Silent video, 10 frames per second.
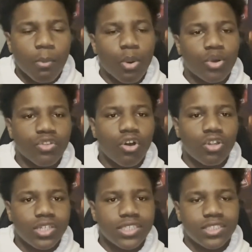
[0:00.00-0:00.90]
But with all
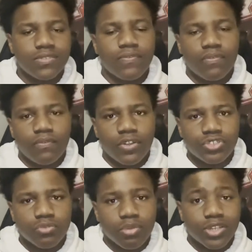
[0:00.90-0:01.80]
these
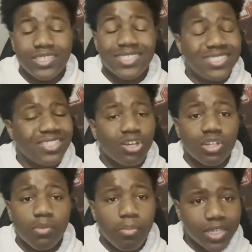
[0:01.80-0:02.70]
veteran players, he's
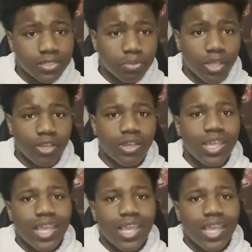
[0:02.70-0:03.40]
still the best player,